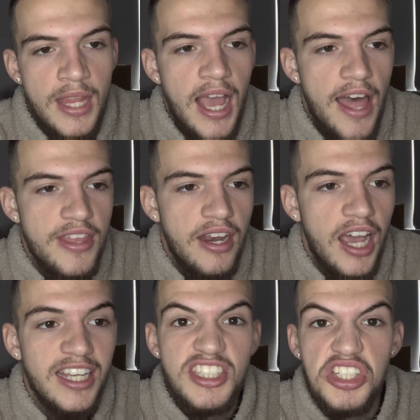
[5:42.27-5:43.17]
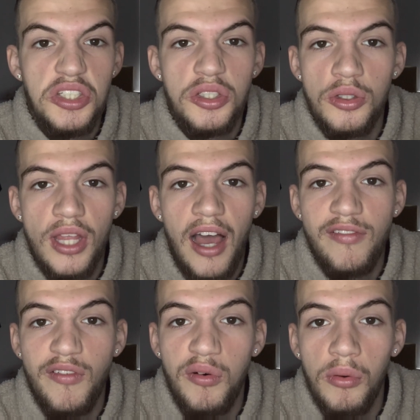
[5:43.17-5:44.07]
and then I continue to do that
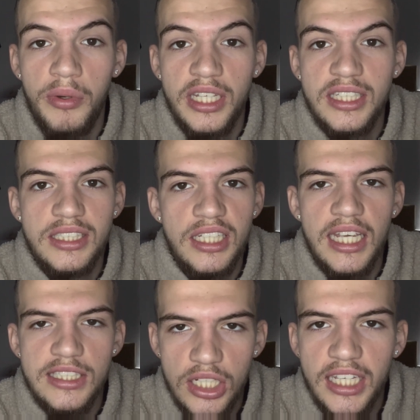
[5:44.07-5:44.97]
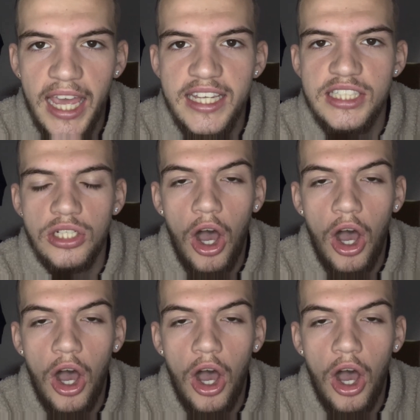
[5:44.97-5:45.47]
for 4 weeks, it's going to get easier.